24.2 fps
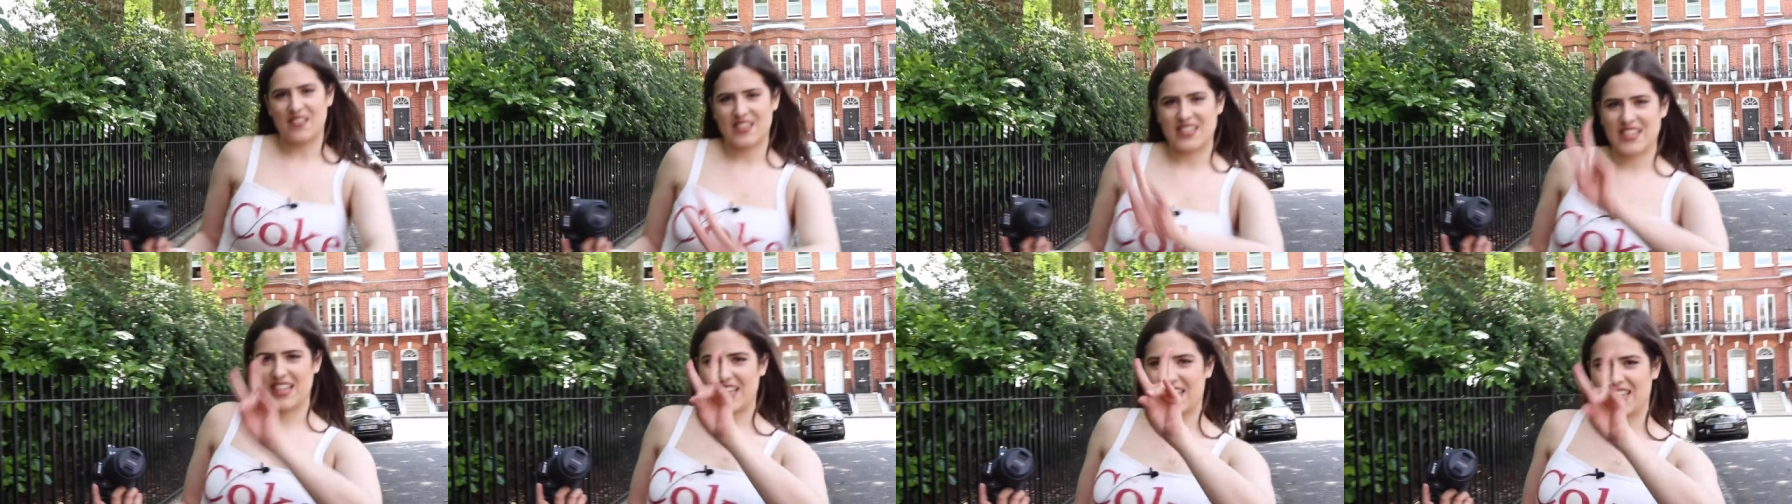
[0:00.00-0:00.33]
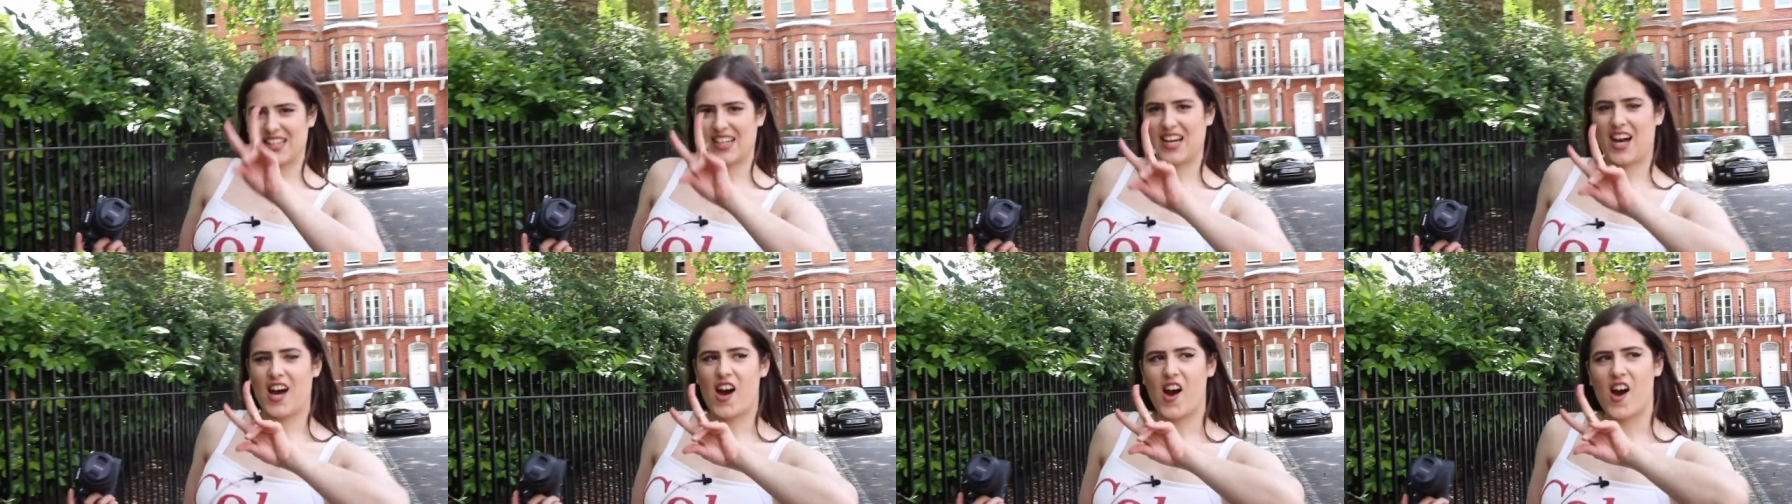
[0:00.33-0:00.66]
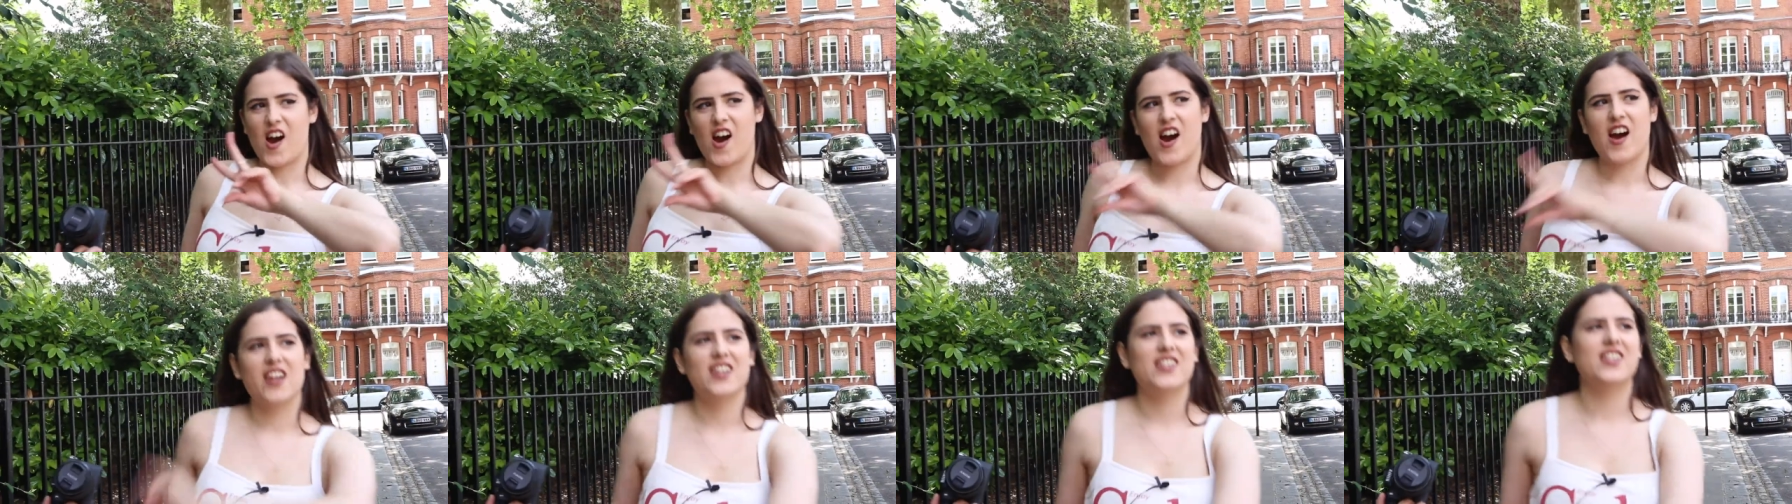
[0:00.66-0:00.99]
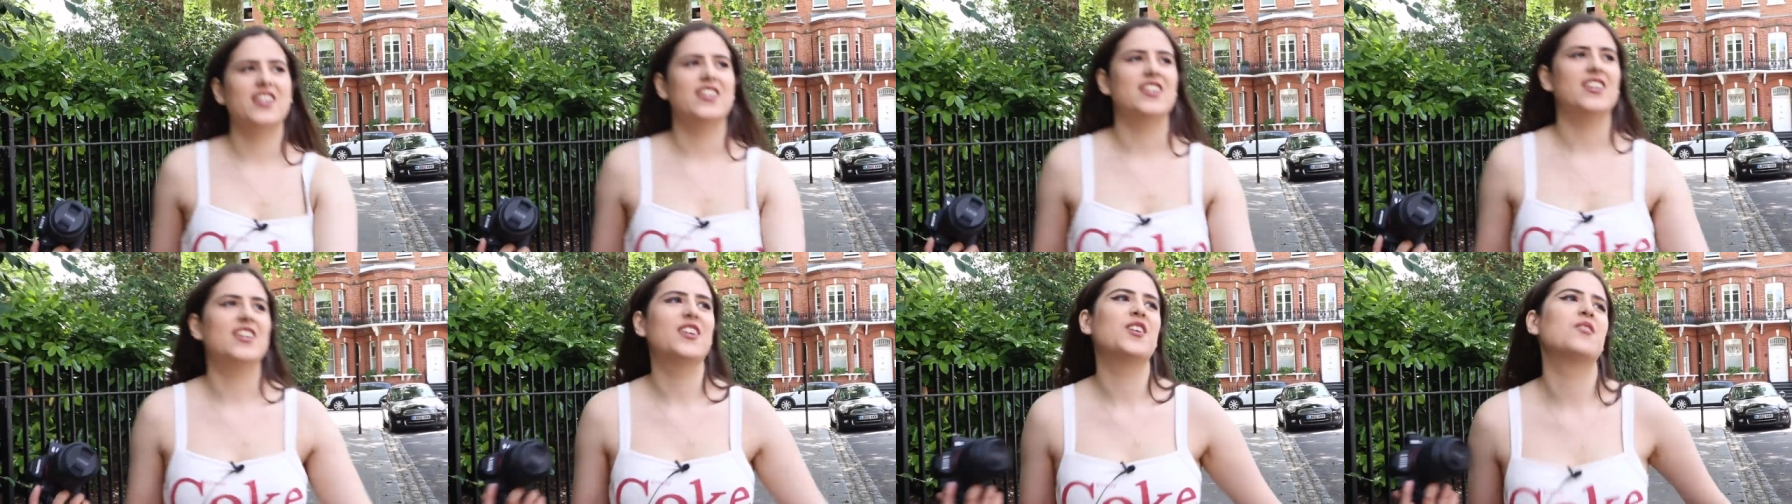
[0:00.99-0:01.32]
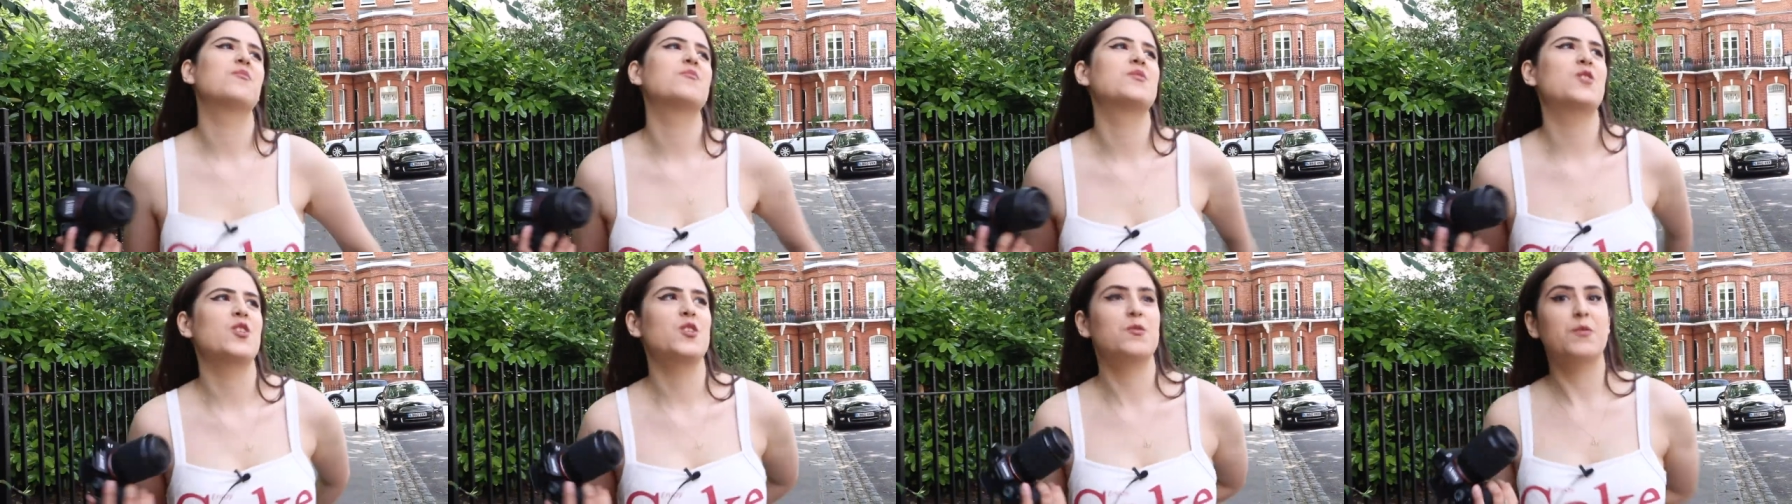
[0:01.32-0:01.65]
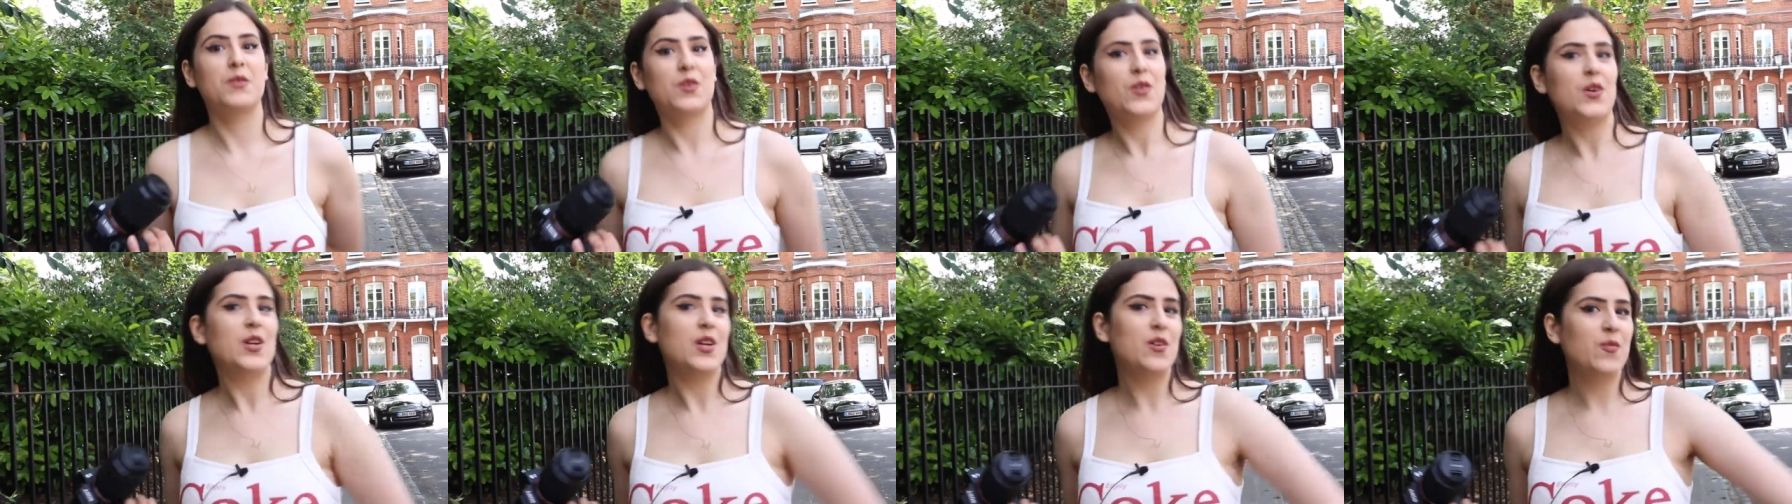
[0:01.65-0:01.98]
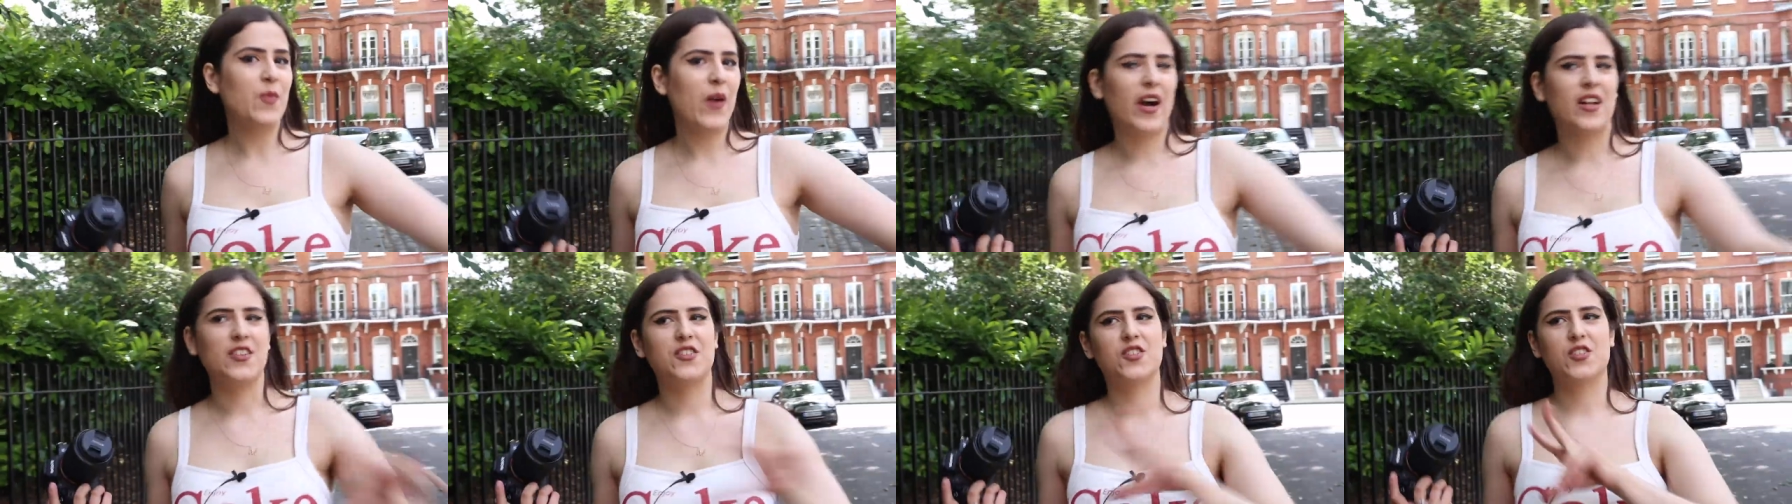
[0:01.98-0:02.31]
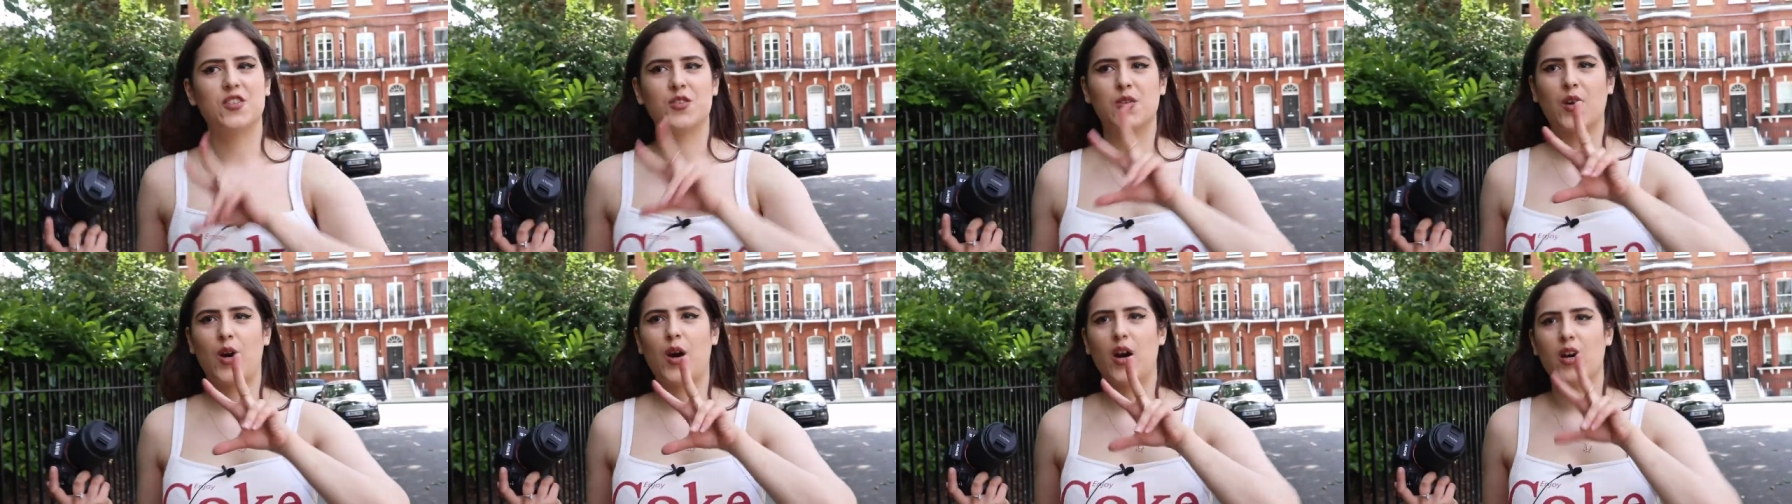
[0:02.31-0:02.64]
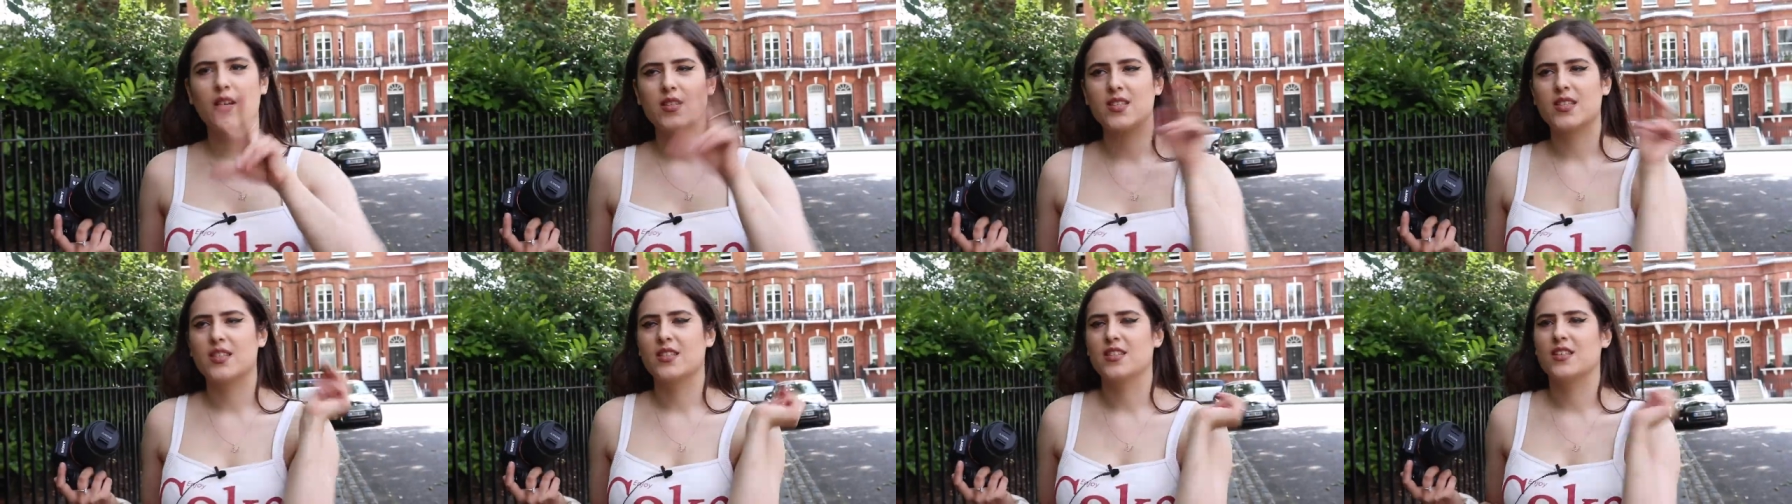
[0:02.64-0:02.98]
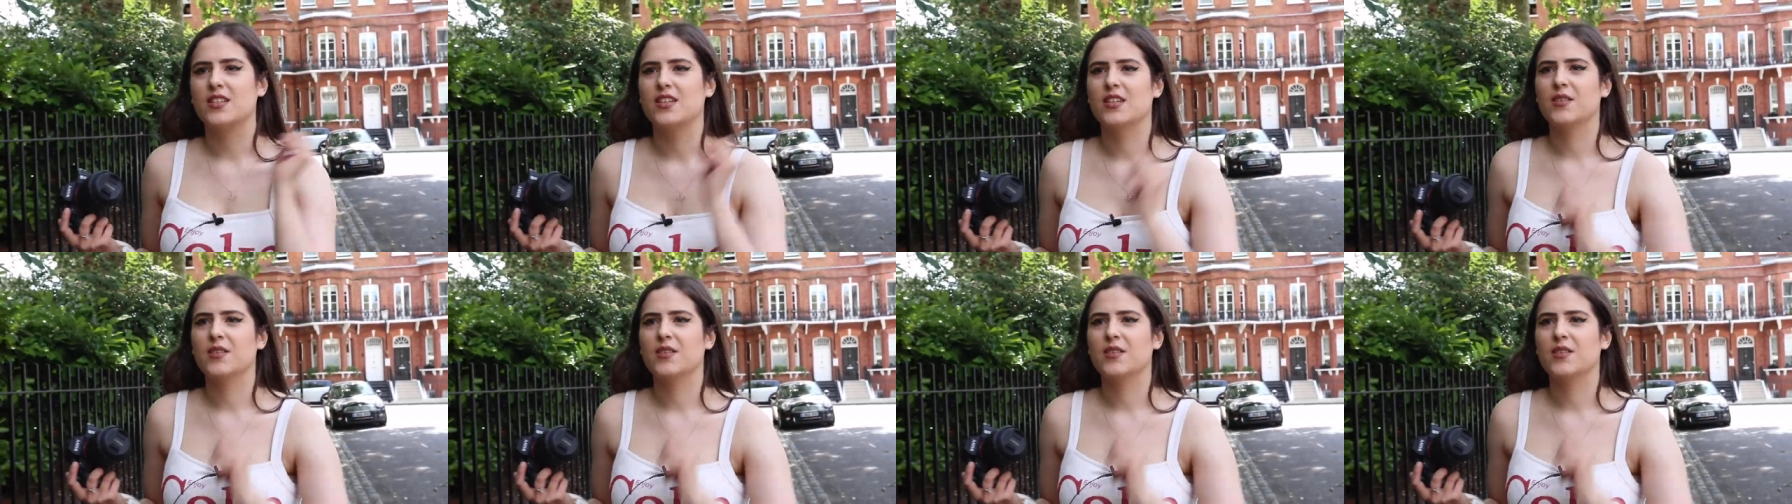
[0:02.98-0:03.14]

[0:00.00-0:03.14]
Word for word: Second car, so it's been going well. Two cars in